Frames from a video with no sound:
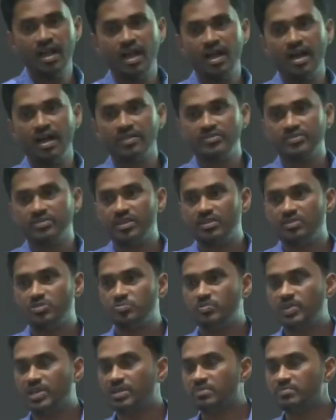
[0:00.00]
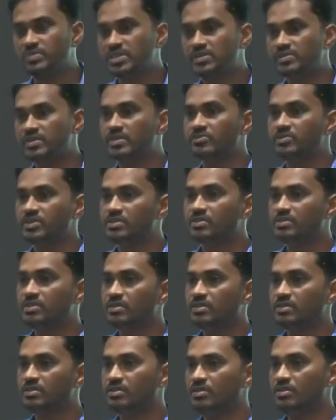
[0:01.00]
I started to become relevant,
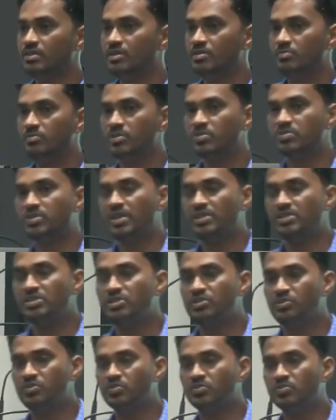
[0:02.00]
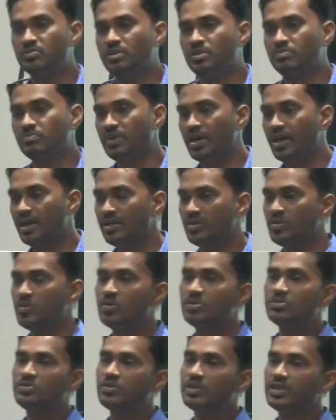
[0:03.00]
because I knew that my
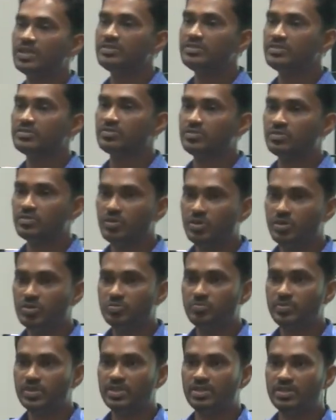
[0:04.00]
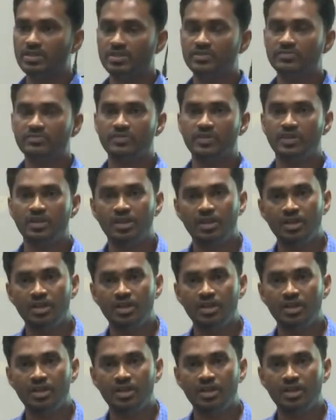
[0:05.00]
old knowledge is not going to be enough.